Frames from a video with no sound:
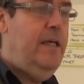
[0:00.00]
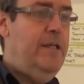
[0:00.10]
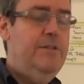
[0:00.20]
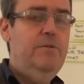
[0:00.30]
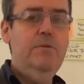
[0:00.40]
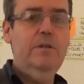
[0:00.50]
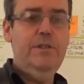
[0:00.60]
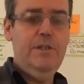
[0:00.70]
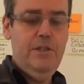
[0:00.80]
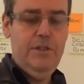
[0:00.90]
is an
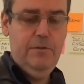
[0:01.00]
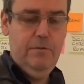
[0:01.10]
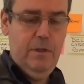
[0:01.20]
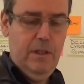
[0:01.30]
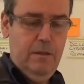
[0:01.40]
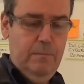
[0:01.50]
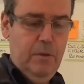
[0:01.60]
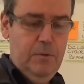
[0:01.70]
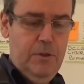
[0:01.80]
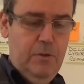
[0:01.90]
organisational
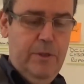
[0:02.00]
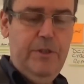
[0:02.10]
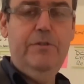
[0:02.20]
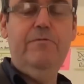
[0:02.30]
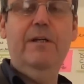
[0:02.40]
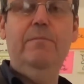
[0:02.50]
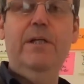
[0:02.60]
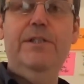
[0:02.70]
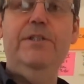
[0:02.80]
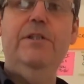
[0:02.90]
portal which is run by
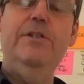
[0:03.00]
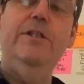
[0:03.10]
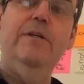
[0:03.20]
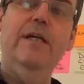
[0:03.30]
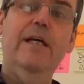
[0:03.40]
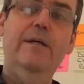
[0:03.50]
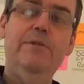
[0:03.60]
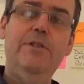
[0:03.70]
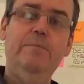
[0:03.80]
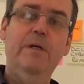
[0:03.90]
Search UK,
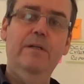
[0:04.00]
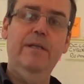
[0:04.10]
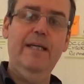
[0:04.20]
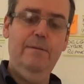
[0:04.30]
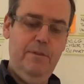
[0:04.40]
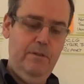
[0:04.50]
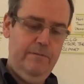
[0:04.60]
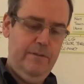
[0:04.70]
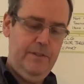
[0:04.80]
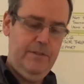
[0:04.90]
which is part of the Cabinet
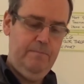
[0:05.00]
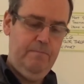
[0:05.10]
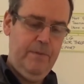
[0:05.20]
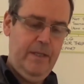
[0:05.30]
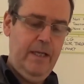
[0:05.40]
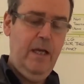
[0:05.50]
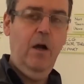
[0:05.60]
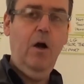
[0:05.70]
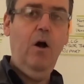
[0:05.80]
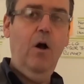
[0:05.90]
Office.
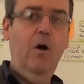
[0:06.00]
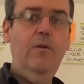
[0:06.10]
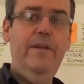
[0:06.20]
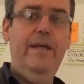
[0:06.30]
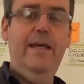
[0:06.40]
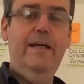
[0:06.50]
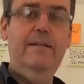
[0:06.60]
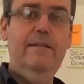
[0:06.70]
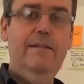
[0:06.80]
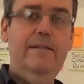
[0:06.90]
On there
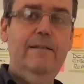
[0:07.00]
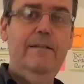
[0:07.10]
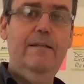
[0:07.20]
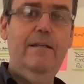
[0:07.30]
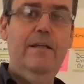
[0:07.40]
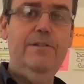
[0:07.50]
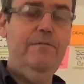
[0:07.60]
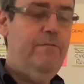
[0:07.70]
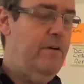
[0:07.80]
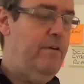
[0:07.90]
is a
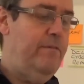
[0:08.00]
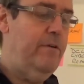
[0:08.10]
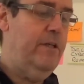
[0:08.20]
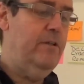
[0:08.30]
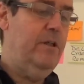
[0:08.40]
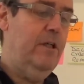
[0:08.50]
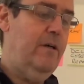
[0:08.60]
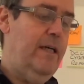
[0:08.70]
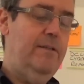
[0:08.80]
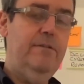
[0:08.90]
very, very good
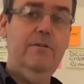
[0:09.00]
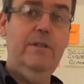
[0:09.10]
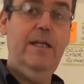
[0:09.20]
guide on